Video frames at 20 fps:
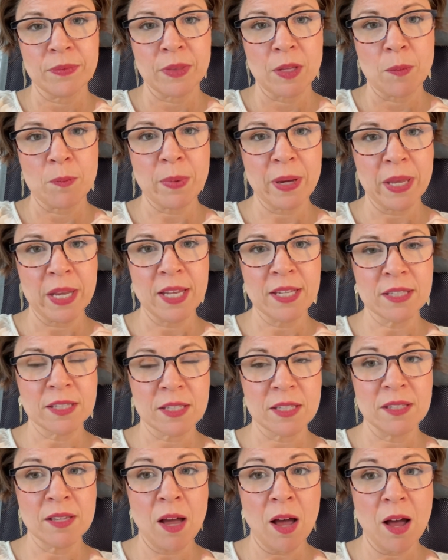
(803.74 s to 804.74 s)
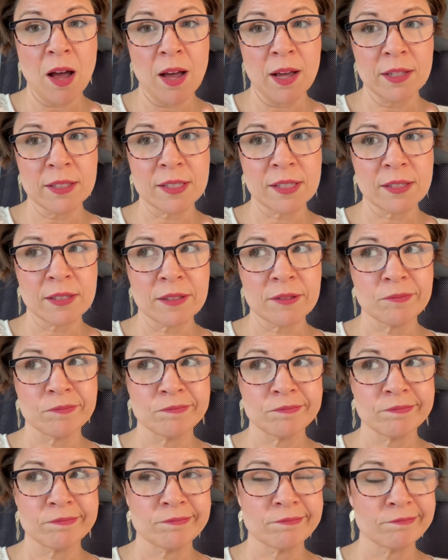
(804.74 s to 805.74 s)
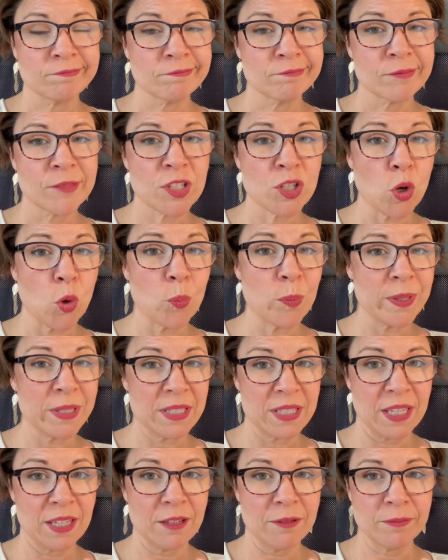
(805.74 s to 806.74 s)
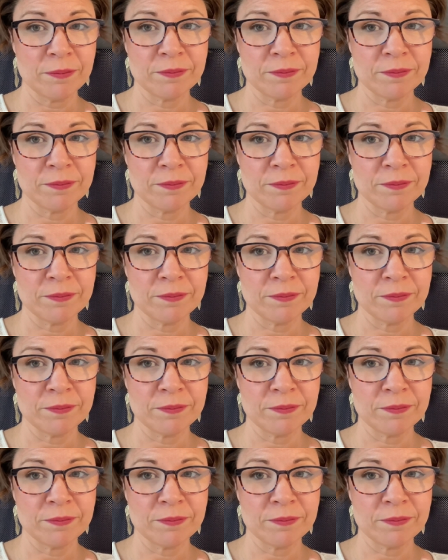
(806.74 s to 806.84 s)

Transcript: but it's not so busy.